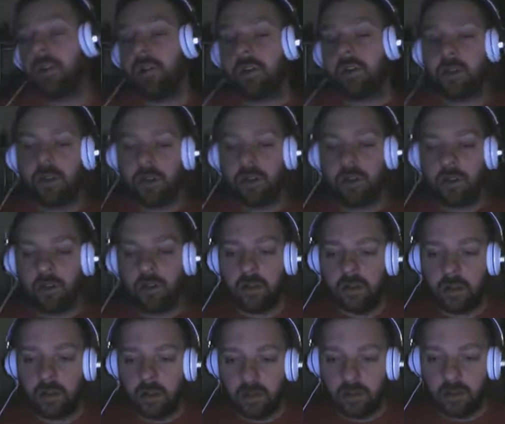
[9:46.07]

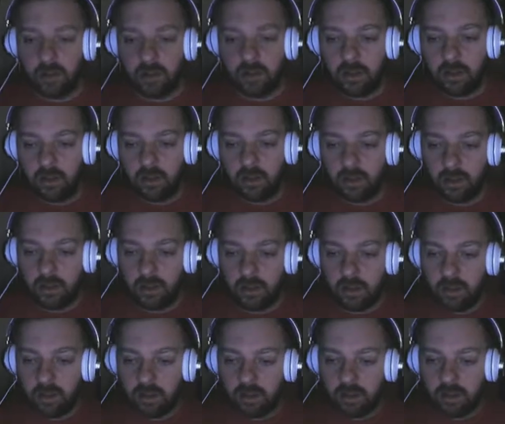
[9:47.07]

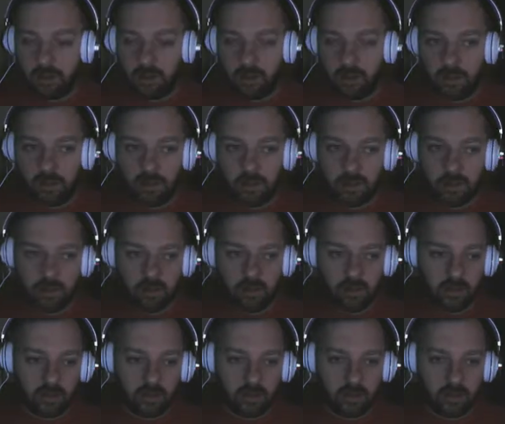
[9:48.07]

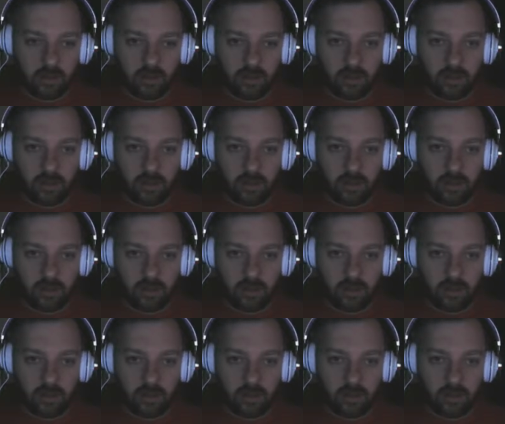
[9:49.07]
Nothing is said.